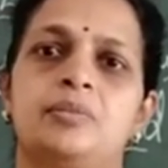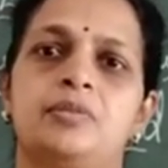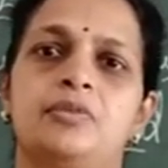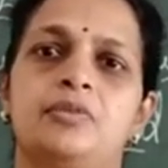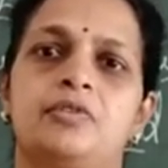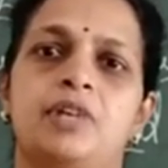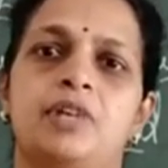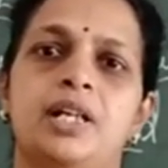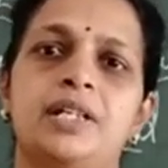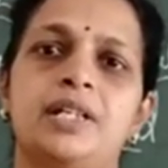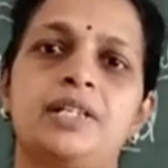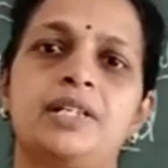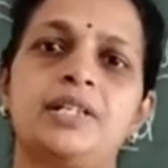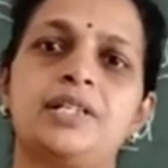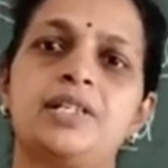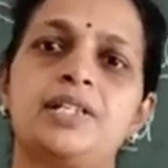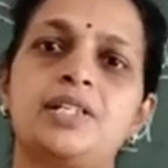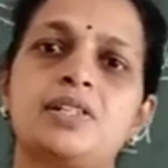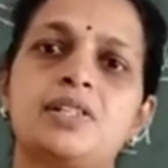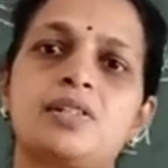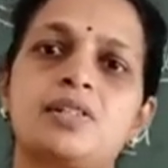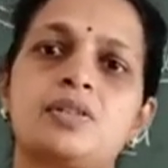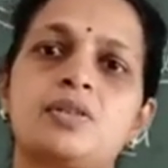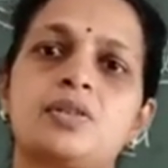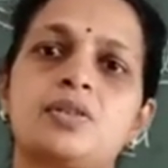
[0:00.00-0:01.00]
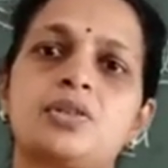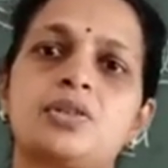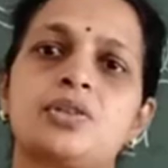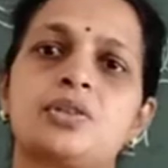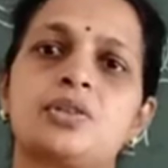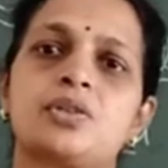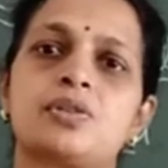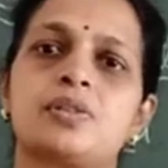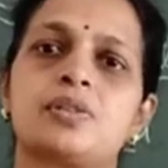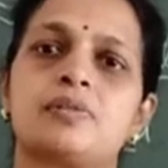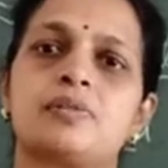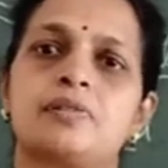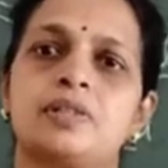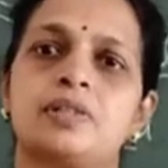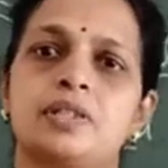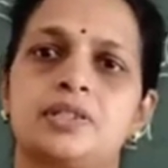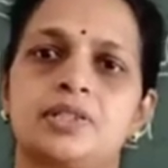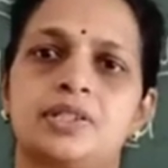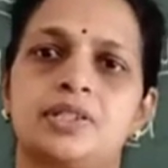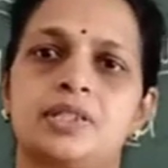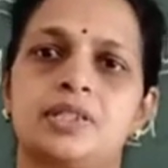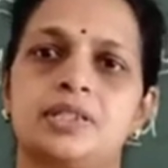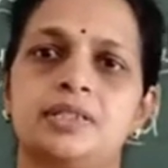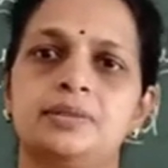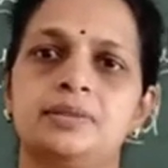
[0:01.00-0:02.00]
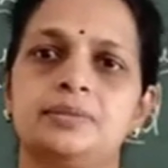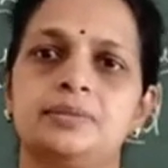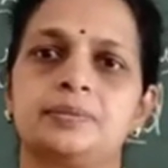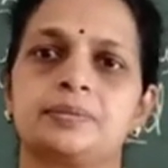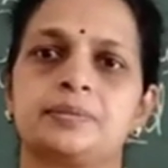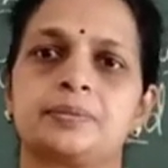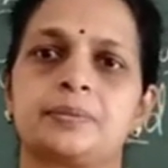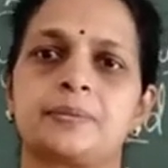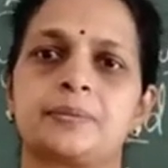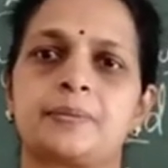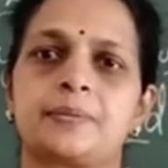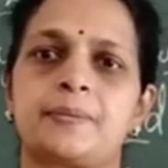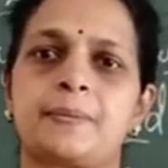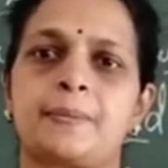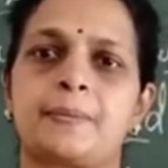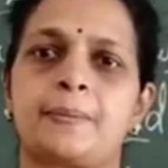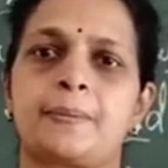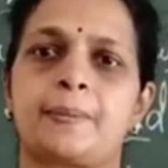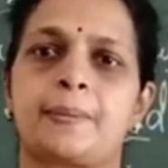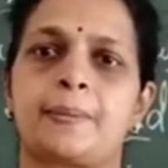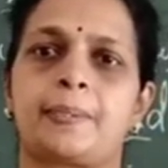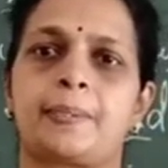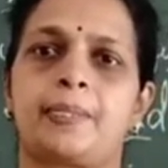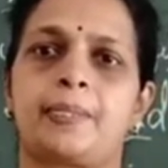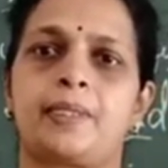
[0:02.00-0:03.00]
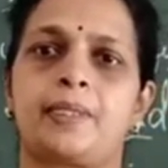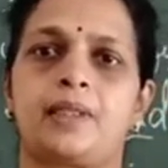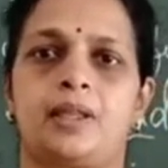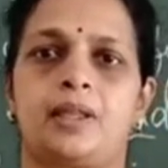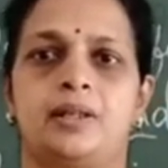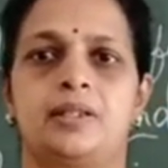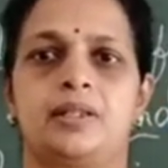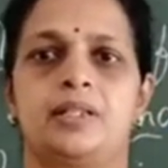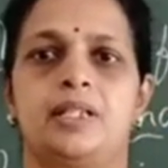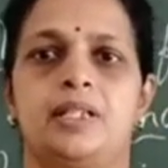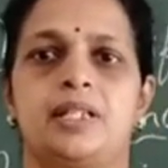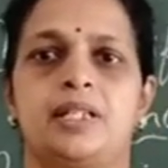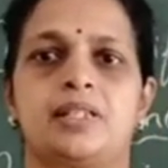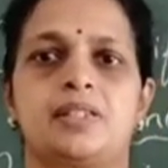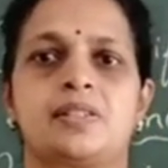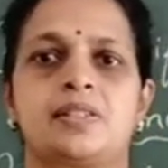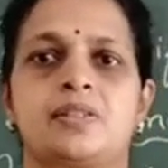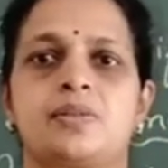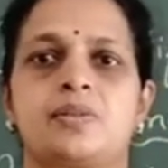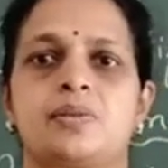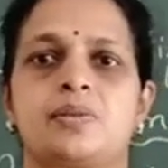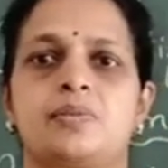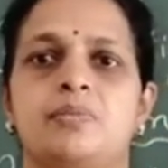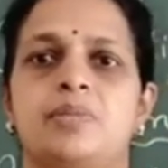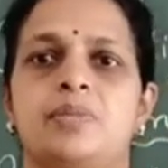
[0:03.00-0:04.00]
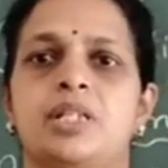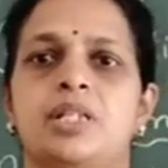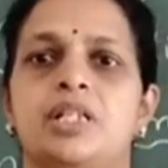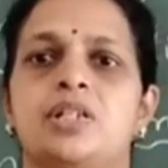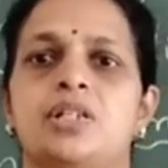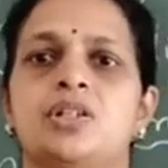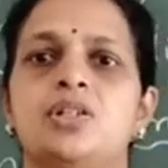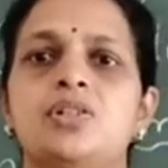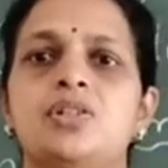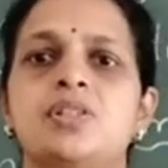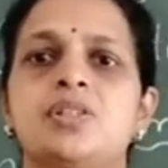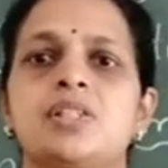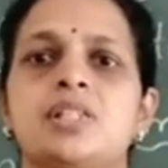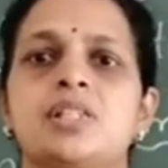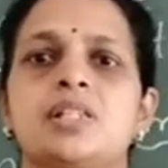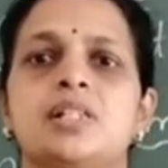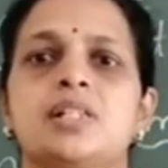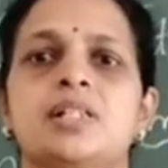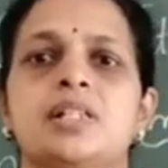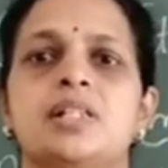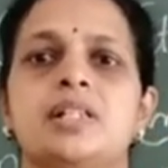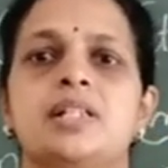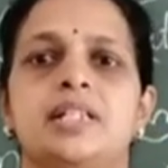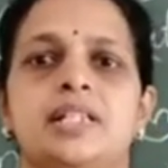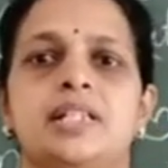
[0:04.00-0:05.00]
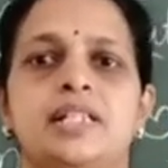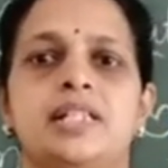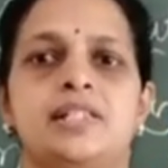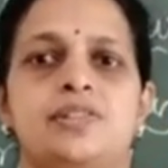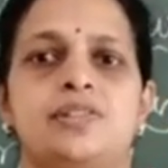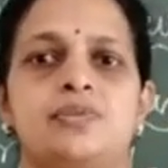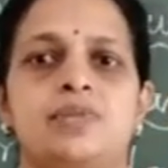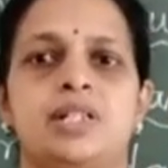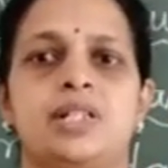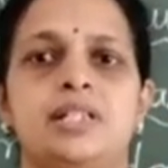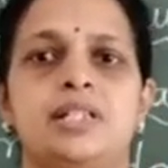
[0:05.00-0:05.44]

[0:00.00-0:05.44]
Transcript: Why it is not useful, children? Yes, because its